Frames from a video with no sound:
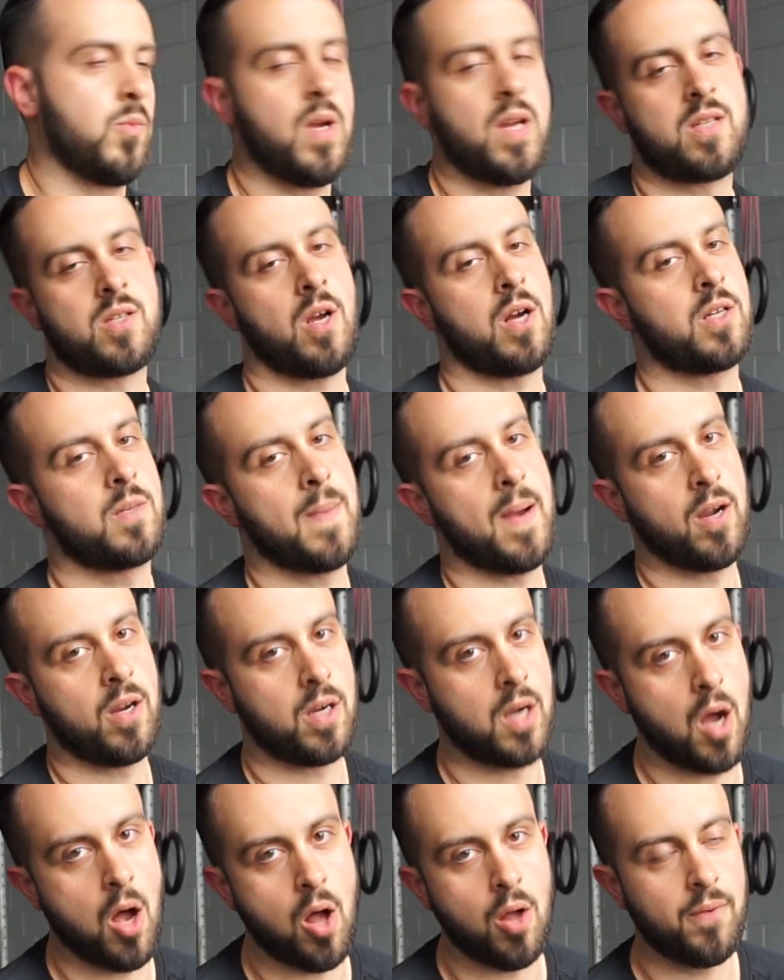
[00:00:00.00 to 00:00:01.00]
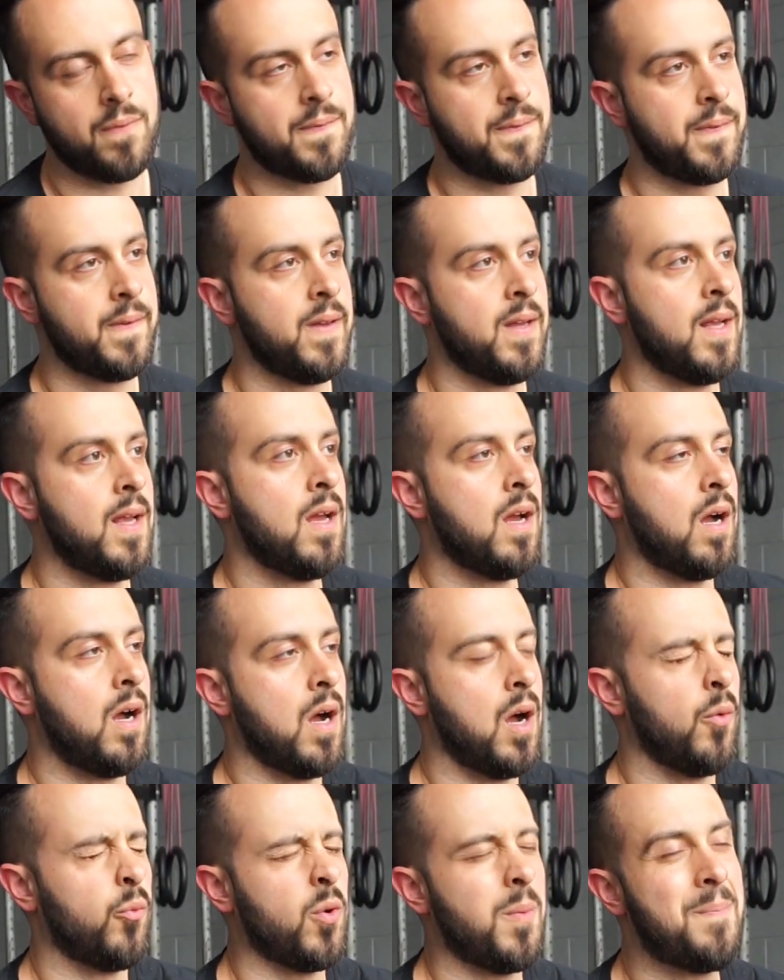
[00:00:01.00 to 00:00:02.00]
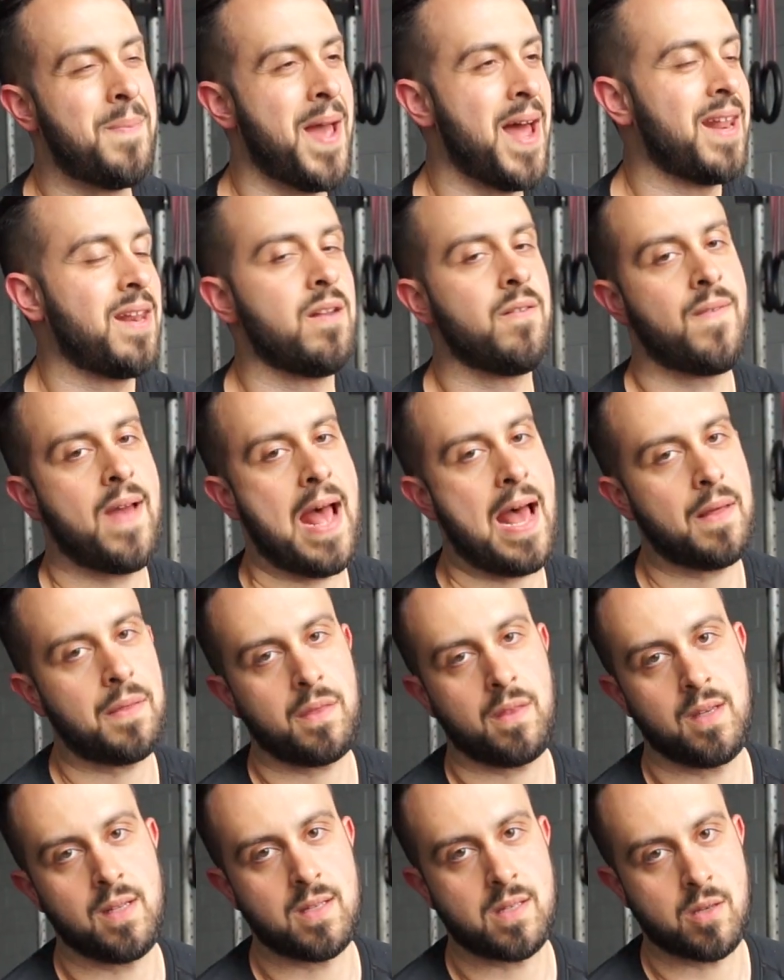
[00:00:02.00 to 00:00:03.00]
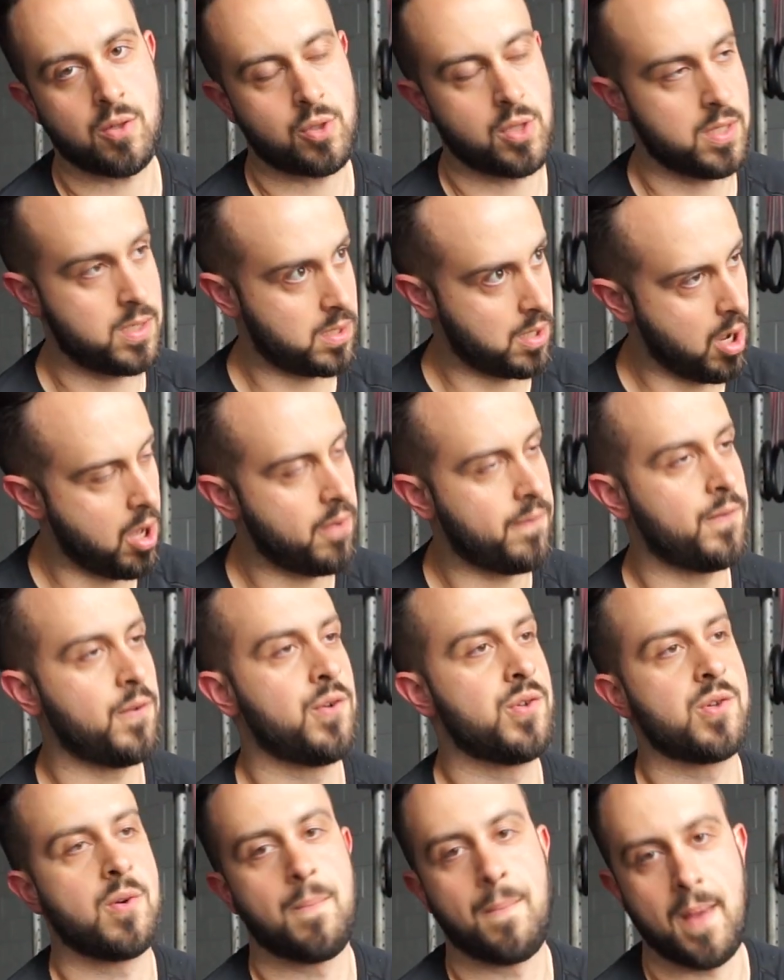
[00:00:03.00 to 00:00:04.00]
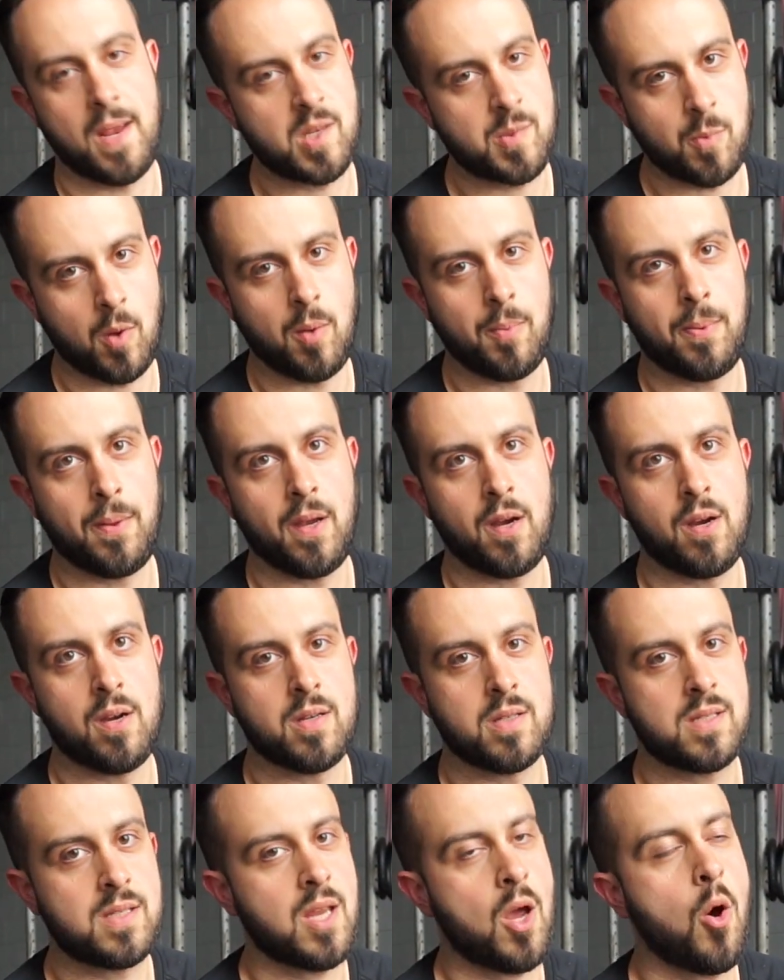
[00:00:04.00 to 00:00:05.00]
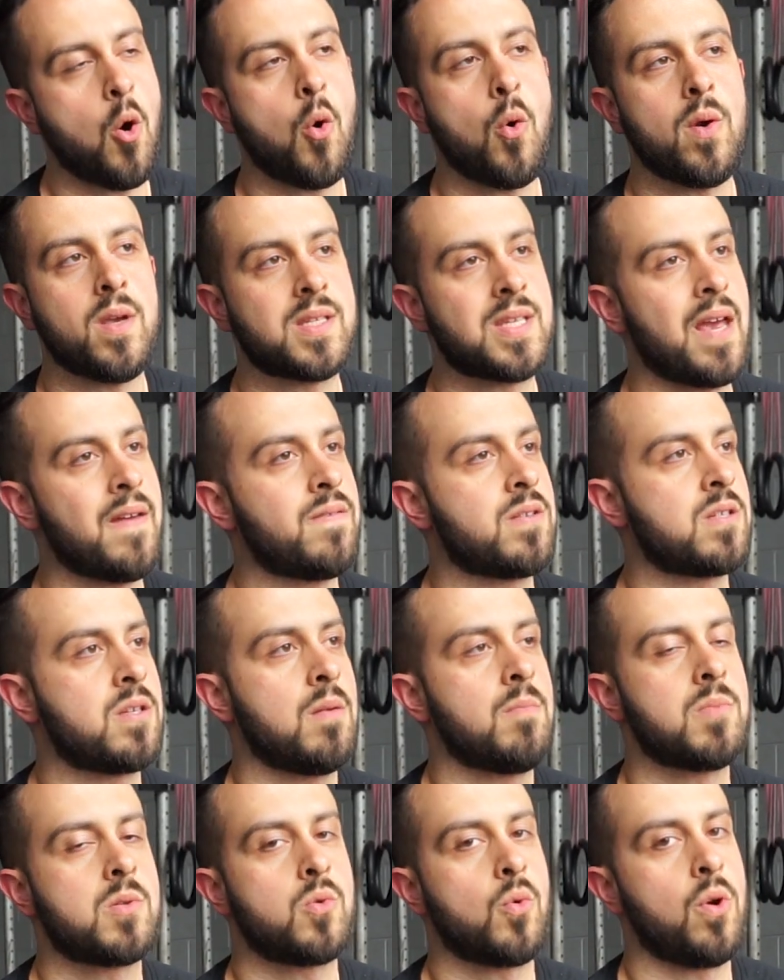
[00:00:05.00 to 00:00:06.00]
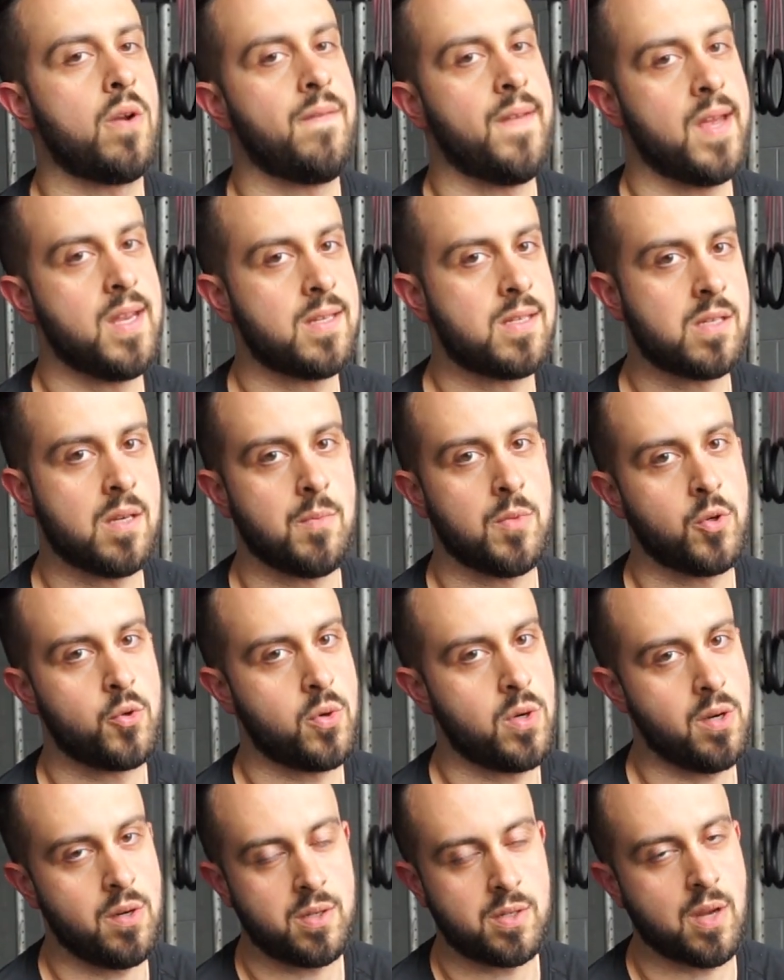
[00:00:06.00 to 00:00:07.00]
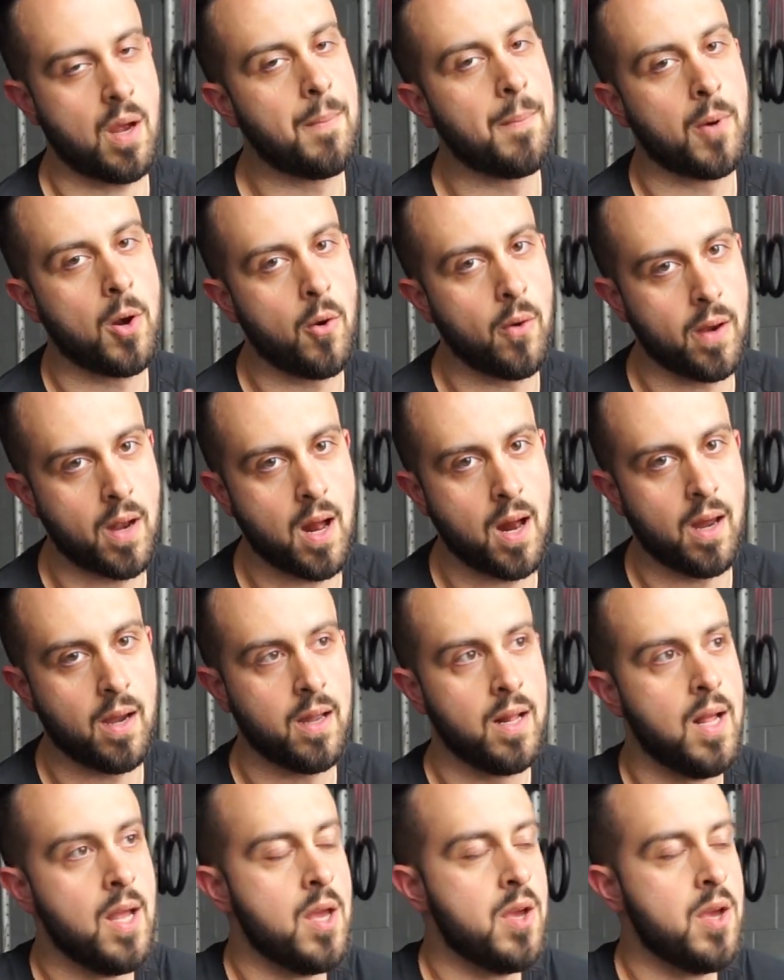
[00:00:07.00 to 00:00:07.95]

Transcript: we had talked about, golf, repetitive athletes such as golfers or baseball players always have some sort of asymmetry or something going on.